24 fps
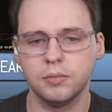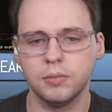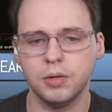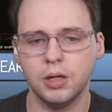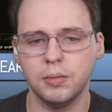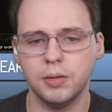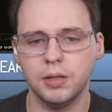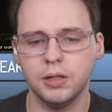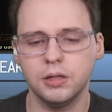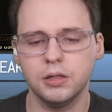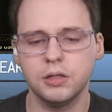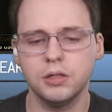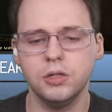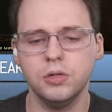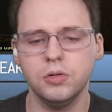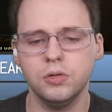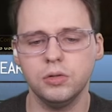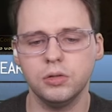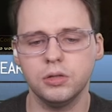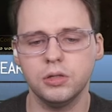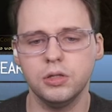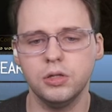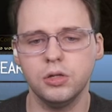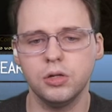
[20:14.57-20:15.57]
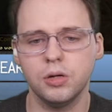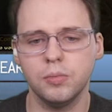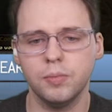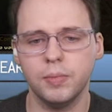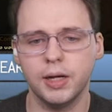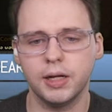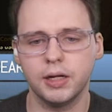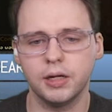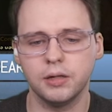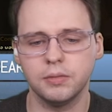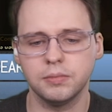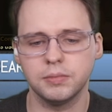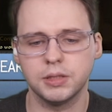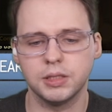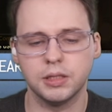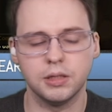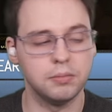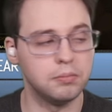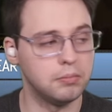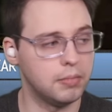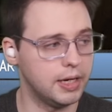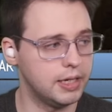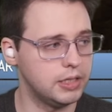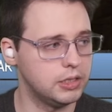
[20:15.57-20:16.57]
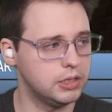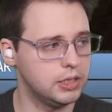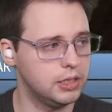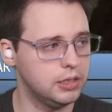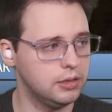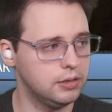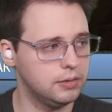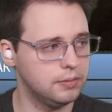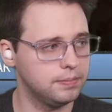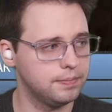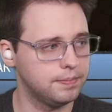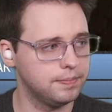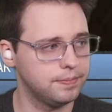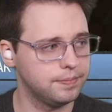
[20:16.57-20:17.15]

Maybe. Can you come back up to my Jaina?